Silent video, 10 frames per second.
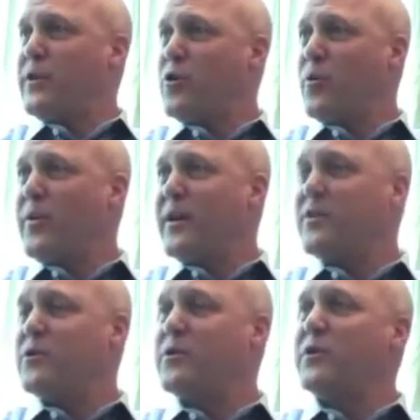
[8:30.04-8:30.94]
the
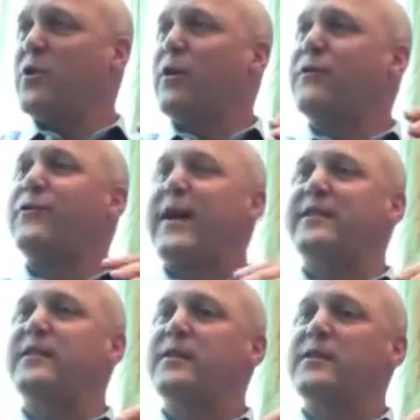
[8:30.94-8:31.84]
European Union are
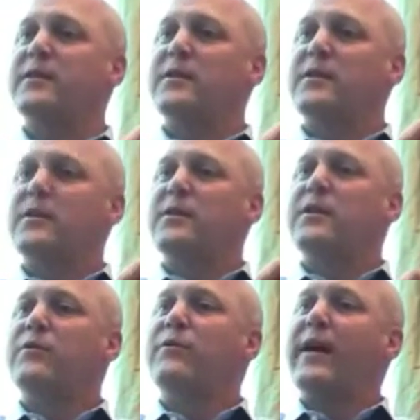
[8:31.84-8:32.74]
affecting
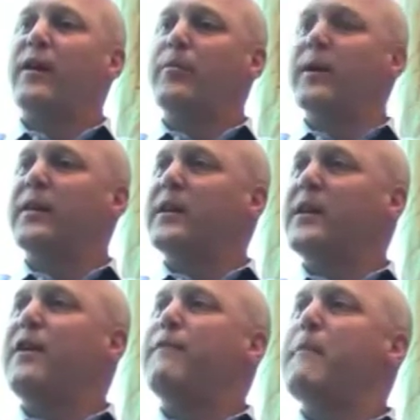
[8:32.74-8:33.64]
the
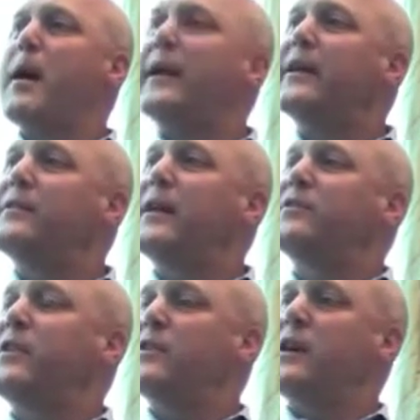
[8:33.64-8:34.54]
availability of money
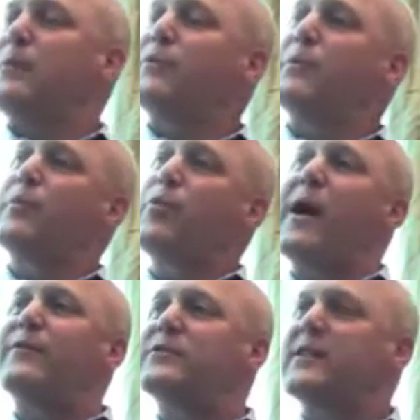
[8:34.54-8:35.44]
that's either coming from the
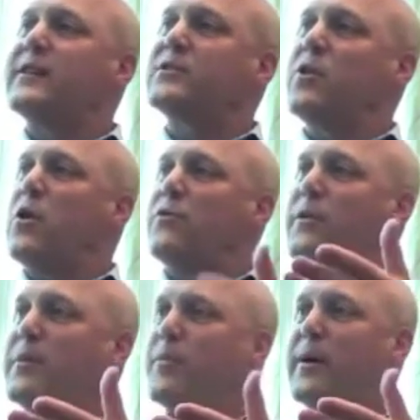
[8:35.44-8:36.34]
private sector or
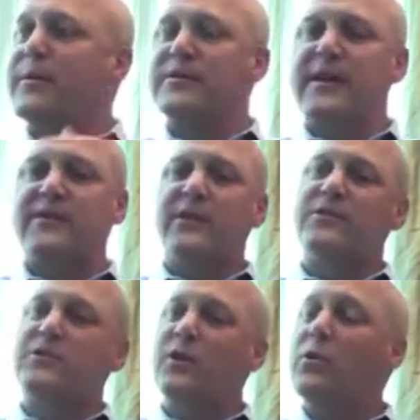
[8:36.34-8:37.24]
from the public sector.
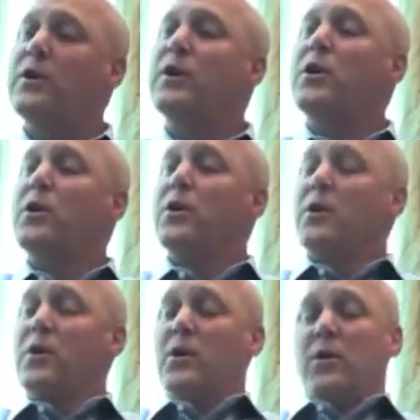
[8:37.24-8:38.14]
And so
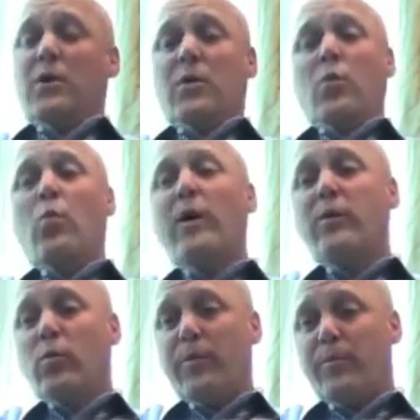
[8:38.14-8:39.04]

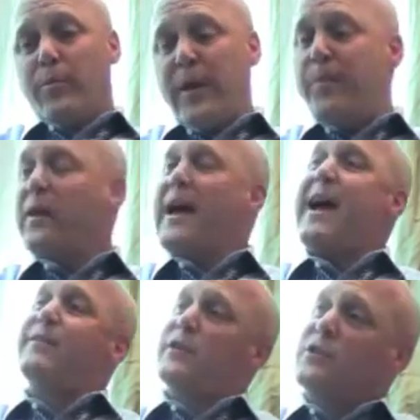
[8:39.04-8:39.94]
what people are
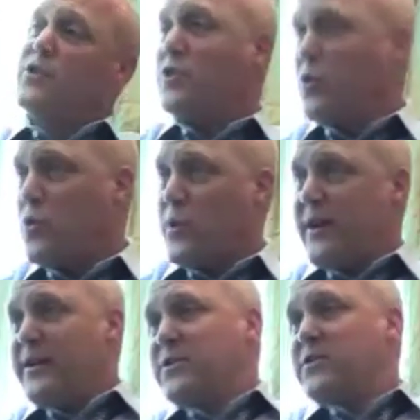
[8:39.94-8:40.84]
having to do
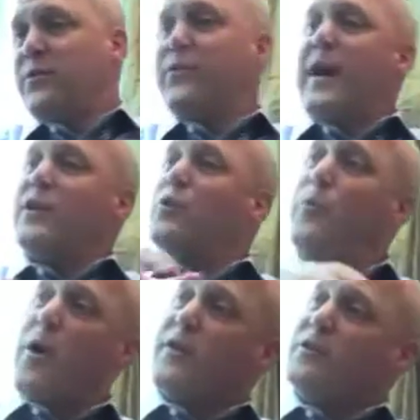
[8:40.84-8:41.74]
is to find new
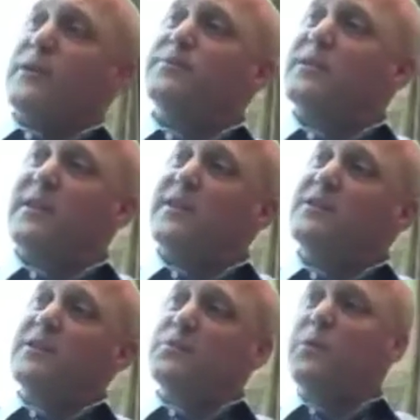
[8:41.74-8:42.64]
partnerships that didn't
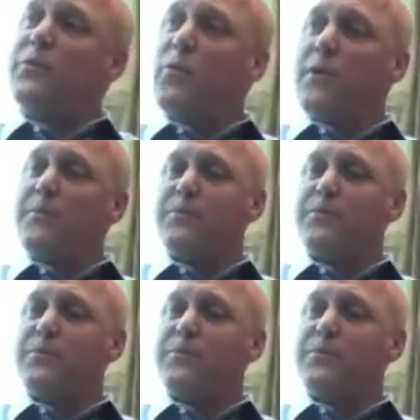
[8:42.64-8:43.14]
exist before.